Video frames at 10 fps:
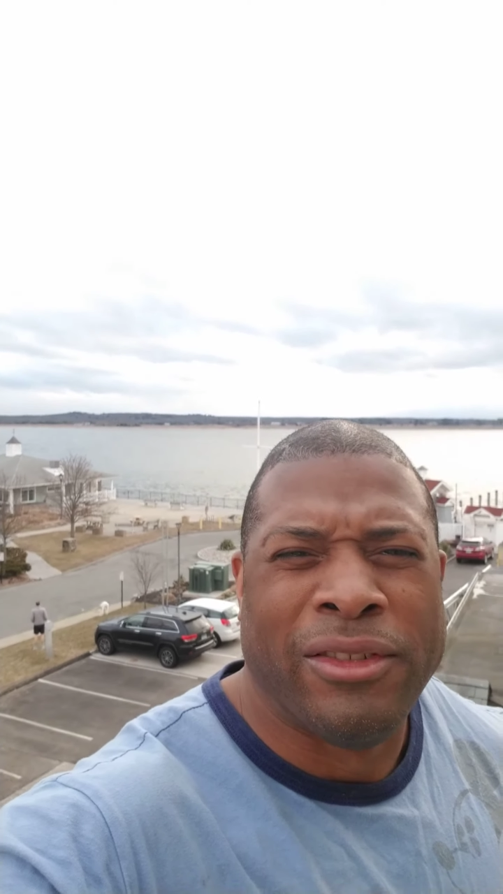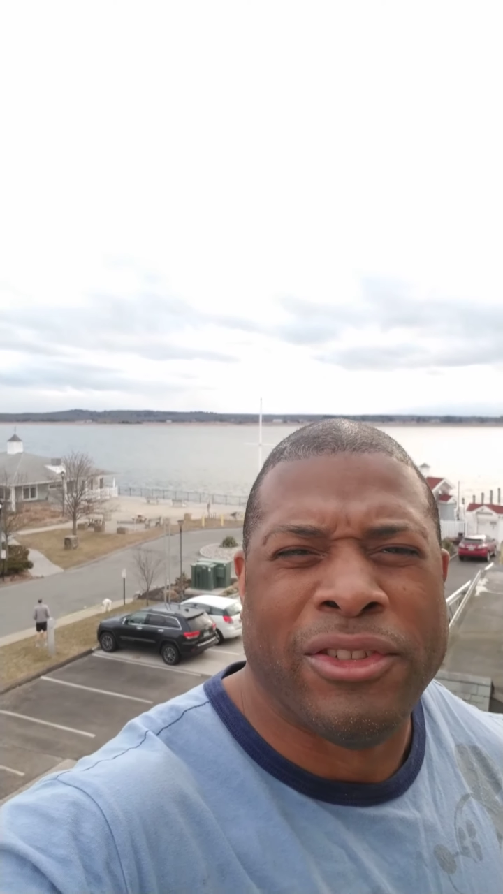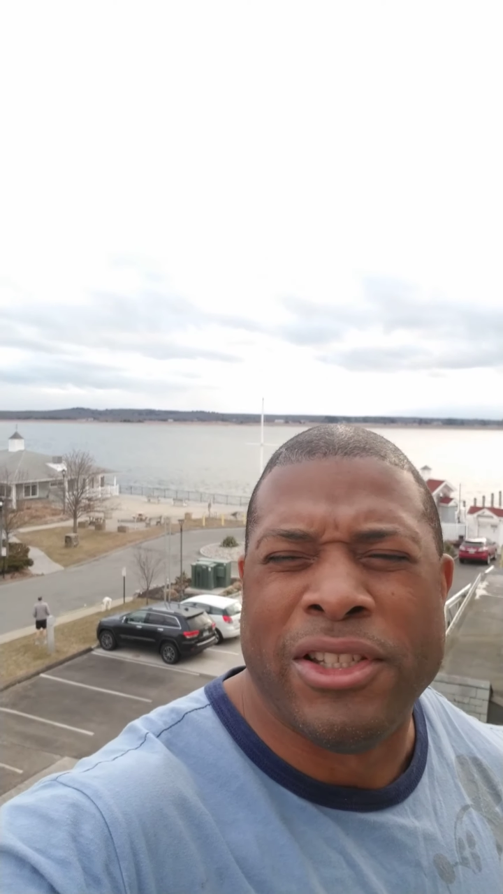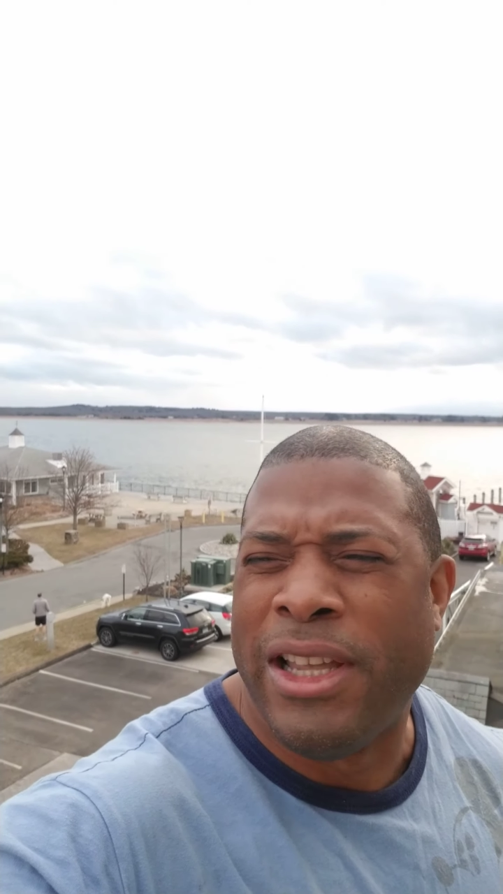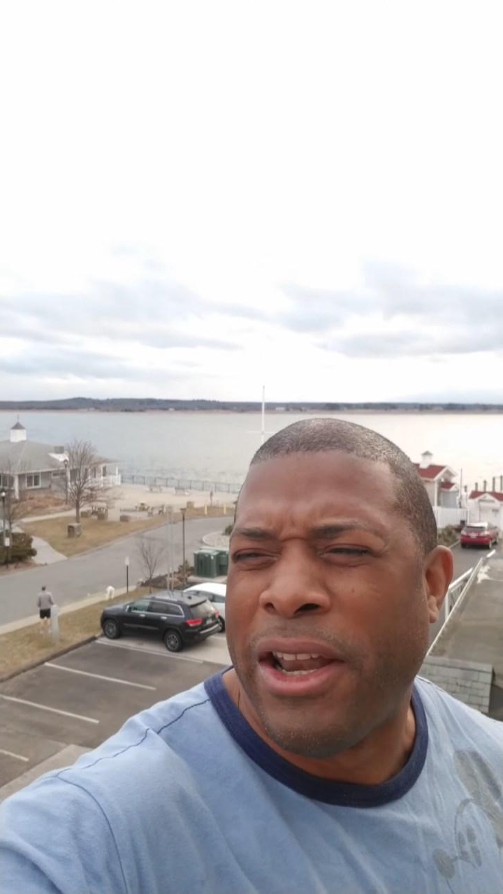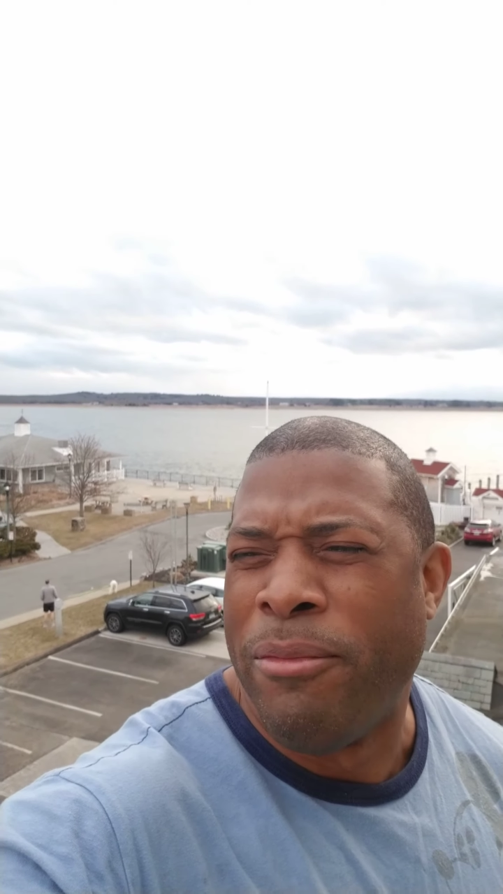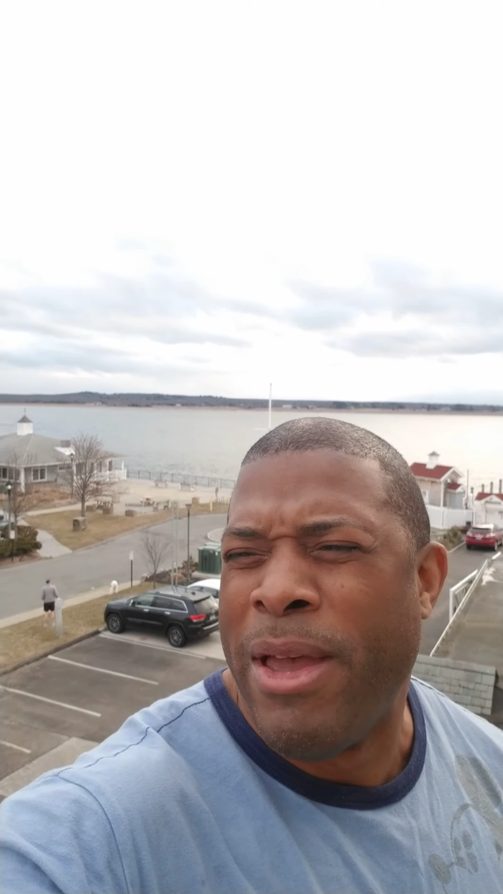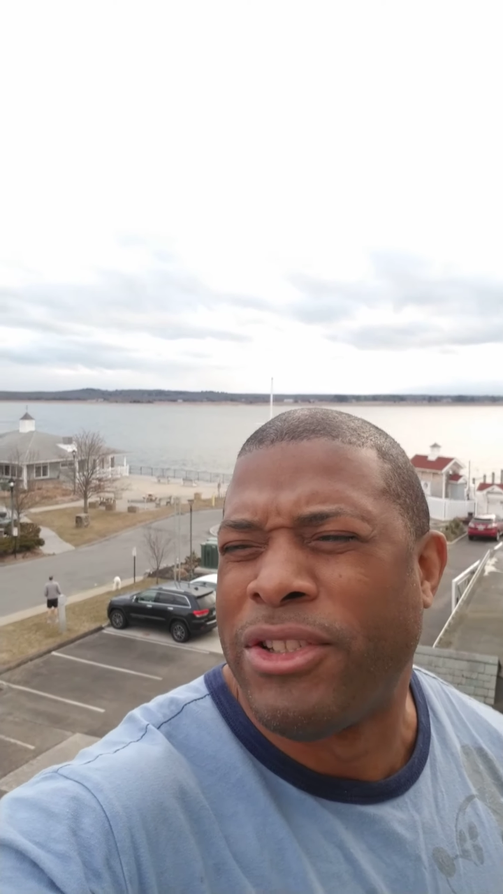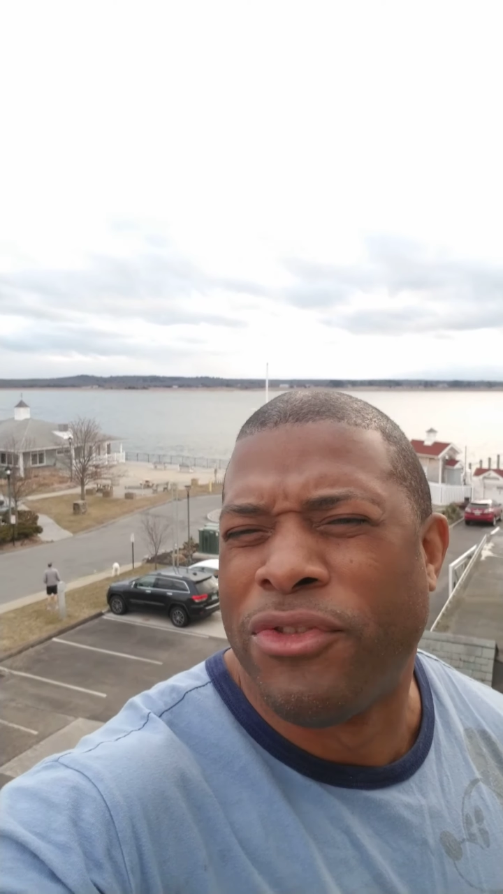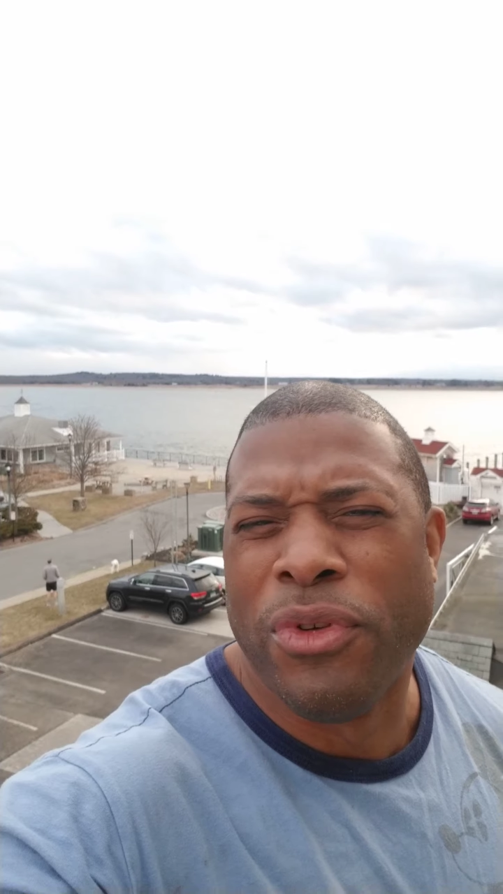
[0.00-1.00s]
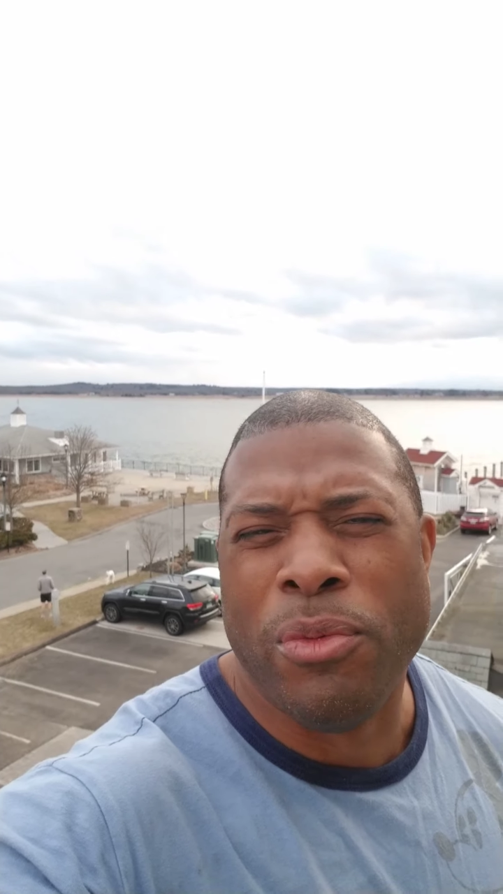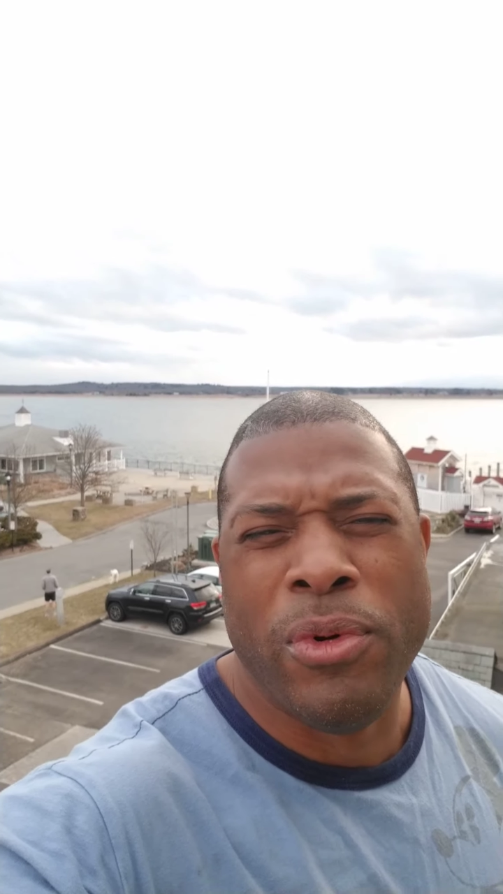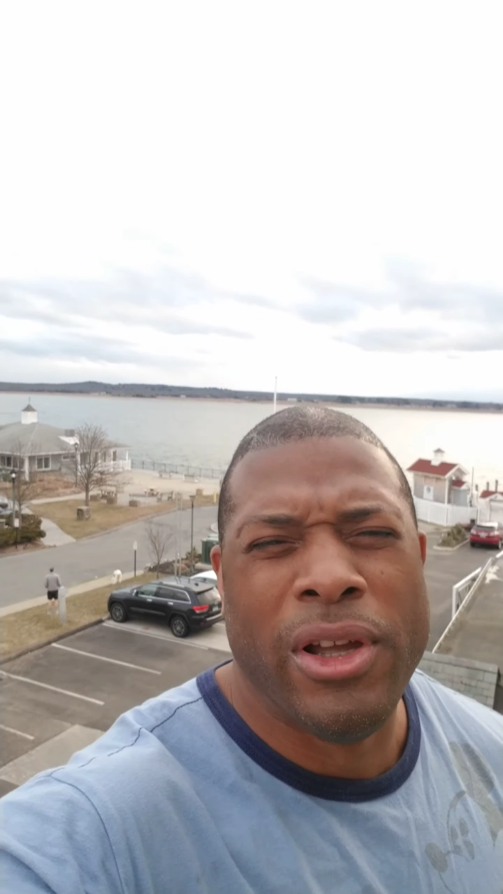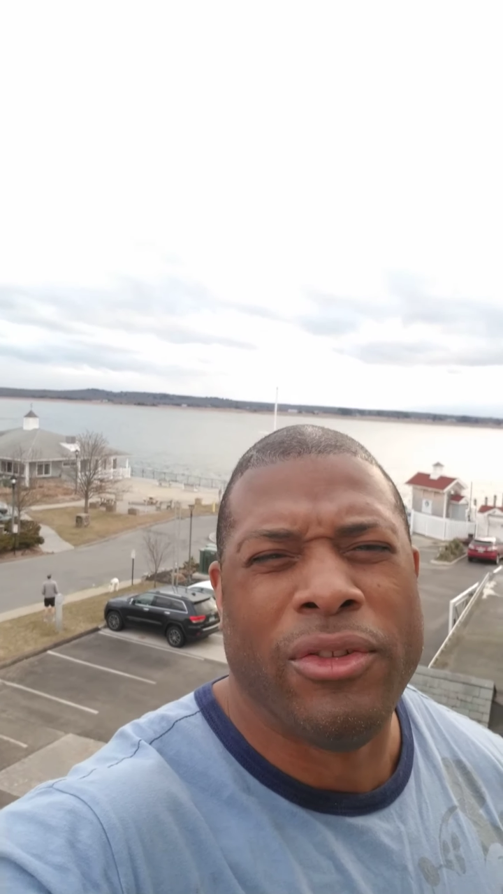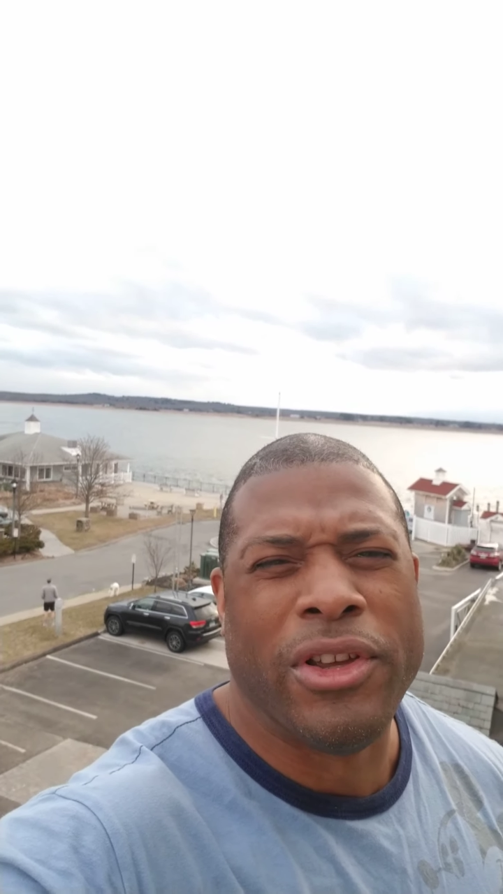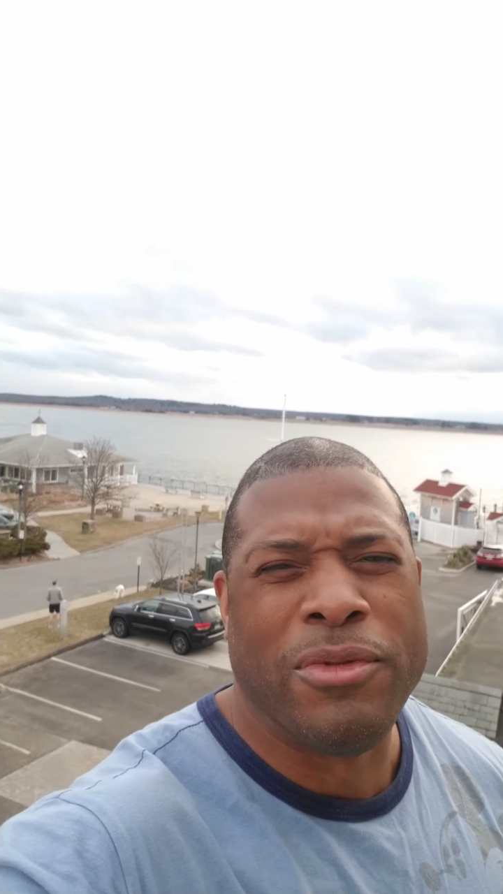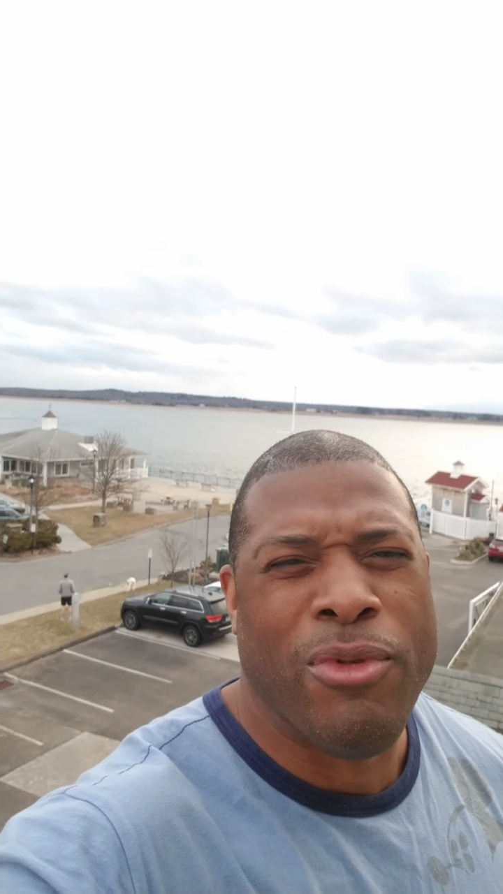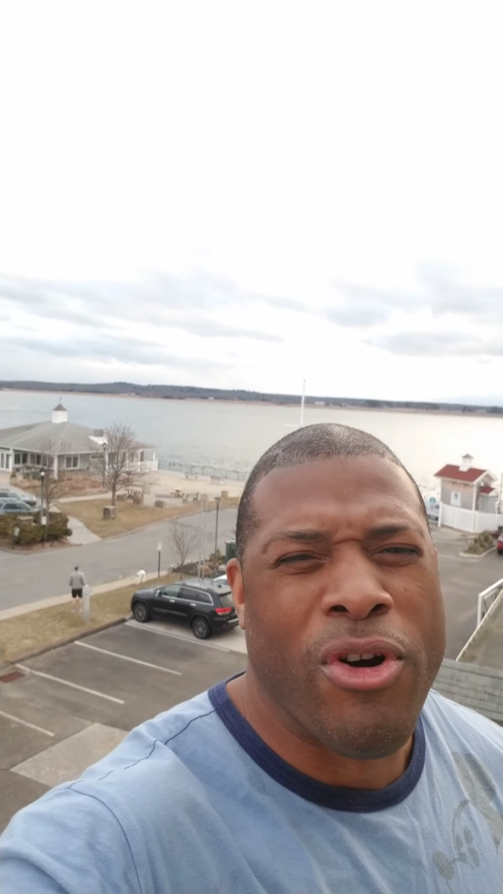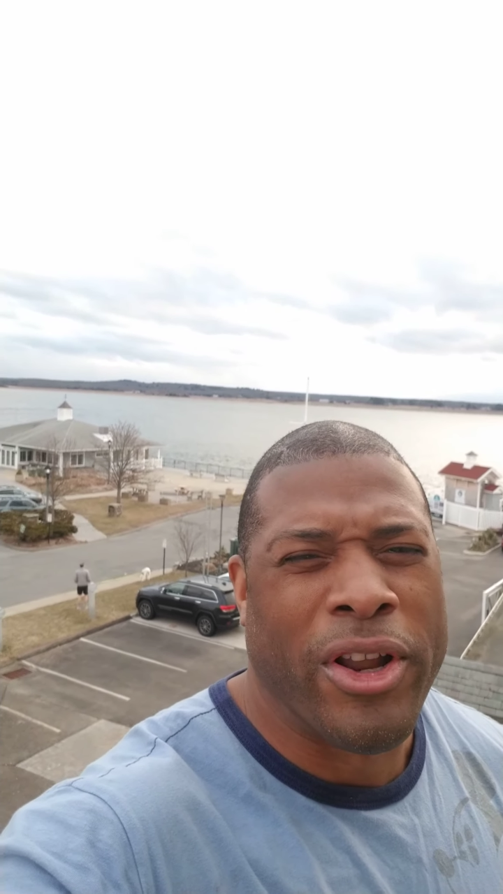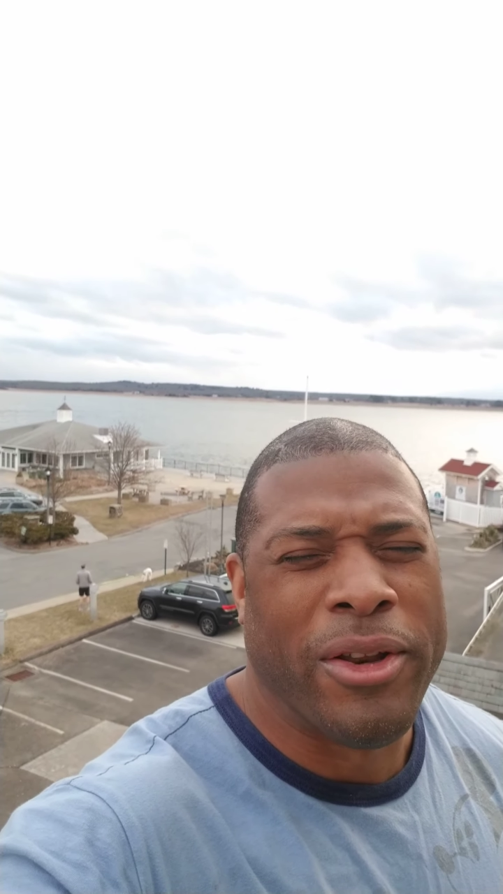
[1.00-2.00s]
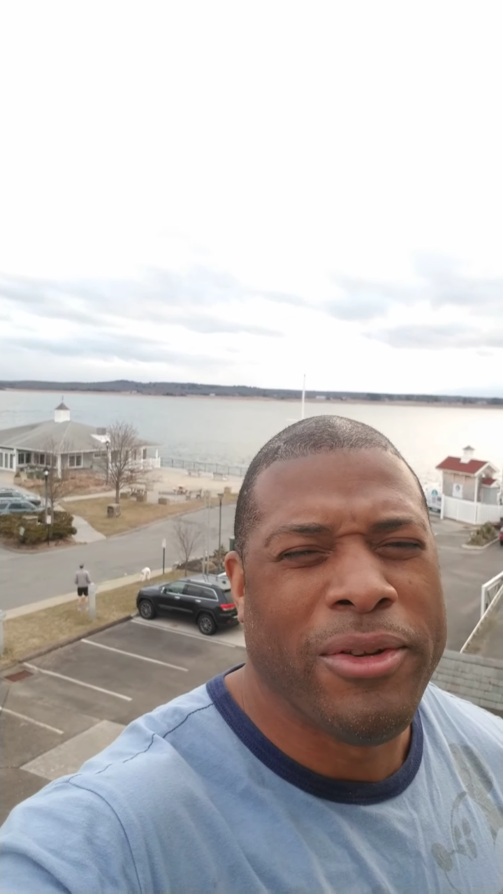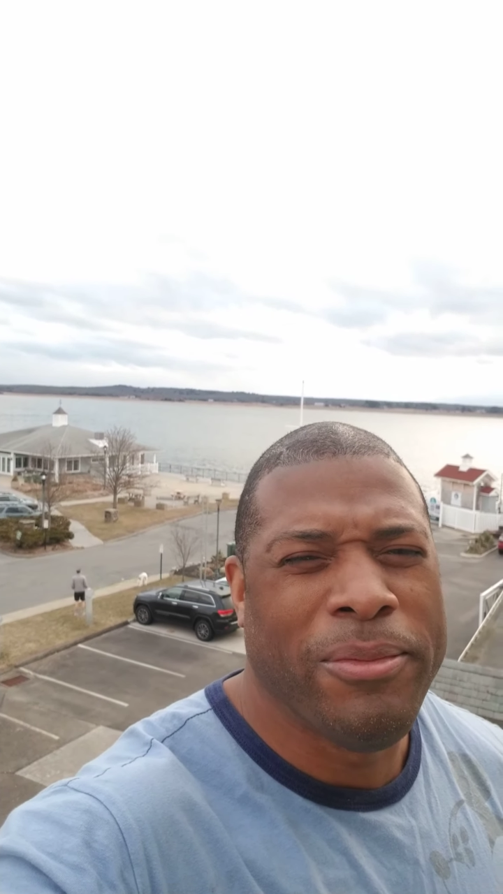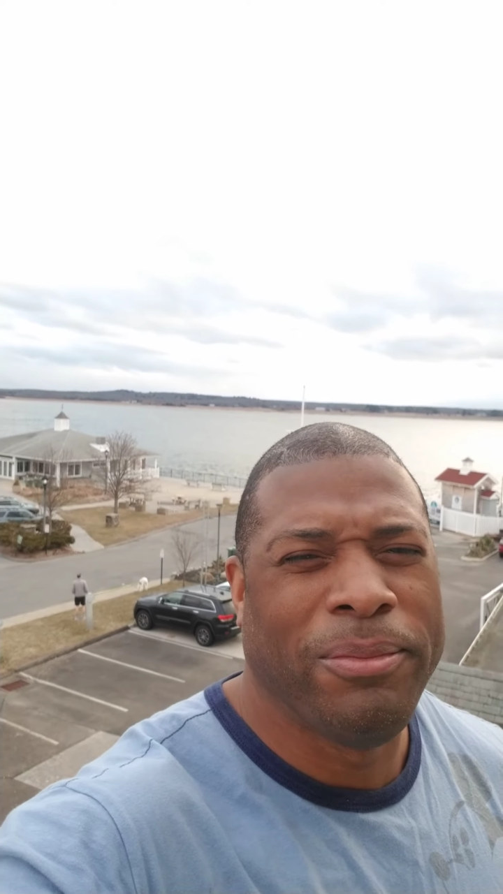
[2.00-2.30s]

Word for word: Just got a message from Will this morning.